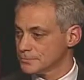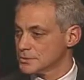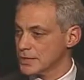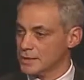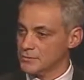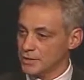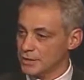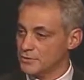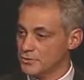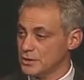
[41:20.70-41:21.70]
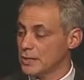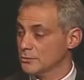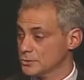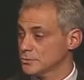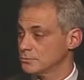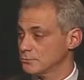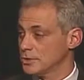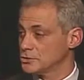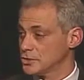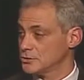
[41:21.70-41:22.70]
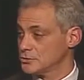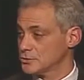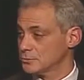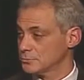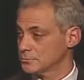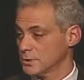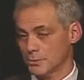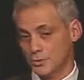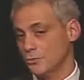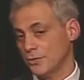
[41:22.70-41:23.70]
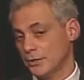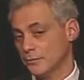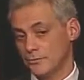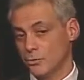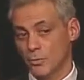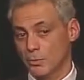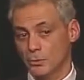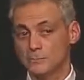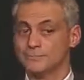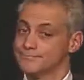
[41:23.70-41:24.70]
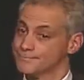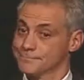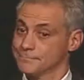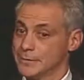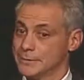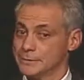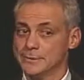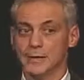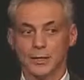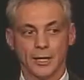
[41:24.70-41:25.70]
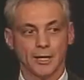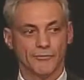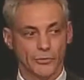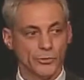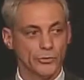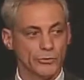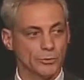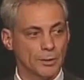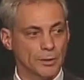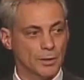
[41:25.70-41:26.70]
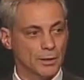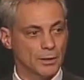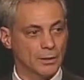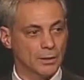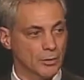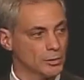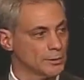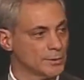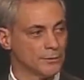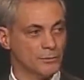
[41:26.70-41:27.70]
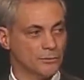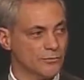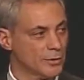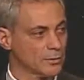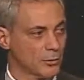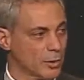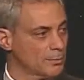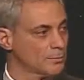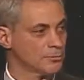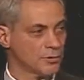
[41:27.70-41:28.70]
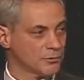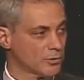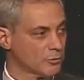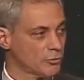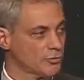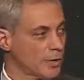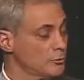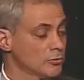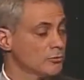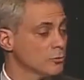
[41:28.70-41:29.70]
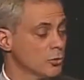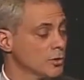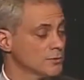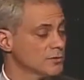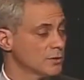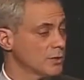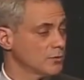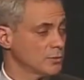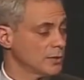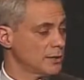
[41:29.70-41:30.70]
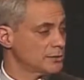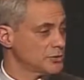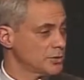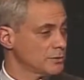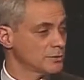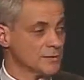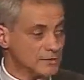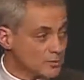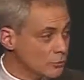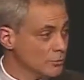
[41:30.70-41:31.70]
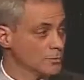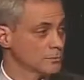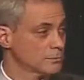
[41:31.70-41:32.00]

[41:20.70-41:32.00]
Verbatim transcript: Second is I had the city council make changes. I mean, you think it's normal, but if you used to be uh, an alderman, we were found corrupt, sent, served time, you could still work on the city council when you got out of jail. That's over.